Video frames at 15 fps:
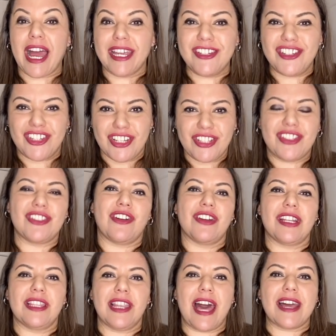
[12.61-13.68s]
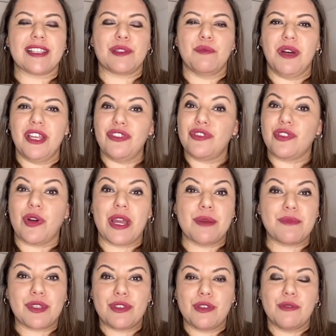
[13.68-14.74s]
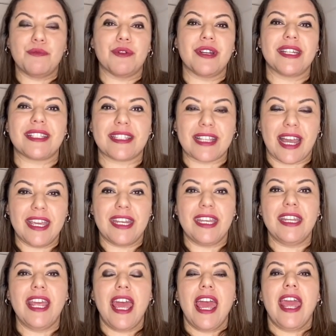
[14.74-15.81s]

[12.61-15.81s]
I just started last month, so I'm super excited,